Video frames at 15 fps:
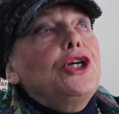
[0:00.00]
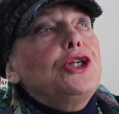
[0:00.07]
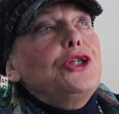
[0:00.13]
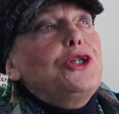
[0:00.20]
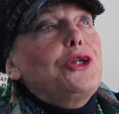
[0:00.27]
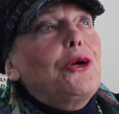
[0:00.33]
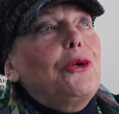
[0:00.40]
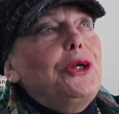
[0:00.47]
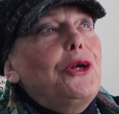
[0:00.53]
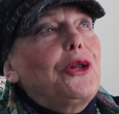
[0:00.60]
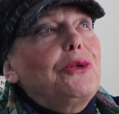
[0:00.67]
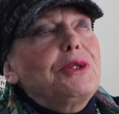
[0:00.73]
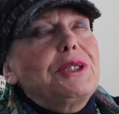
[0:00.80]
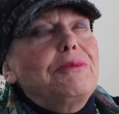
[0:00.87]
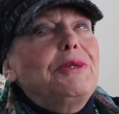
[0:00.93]
So, you know,
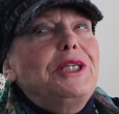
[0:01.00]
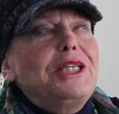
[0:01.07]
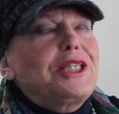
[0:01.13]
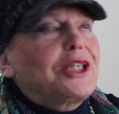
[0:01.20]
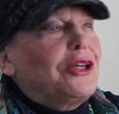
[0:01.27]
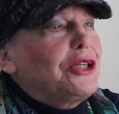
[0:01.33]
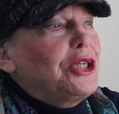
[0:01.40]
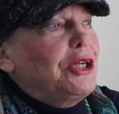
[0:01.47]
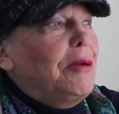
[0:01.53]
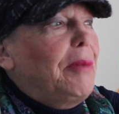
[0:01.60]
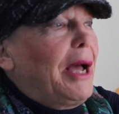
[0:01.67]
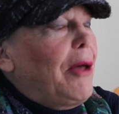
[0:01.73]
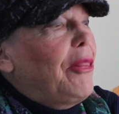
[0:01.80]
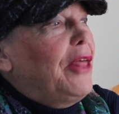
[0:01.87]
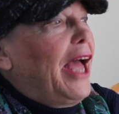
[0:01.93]
there was a discussion
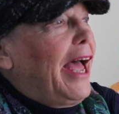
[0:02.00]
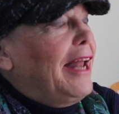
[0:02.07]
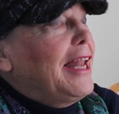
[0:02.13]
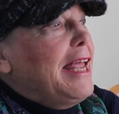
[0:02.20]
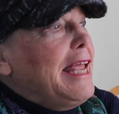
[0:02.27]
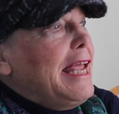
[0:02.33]
about that.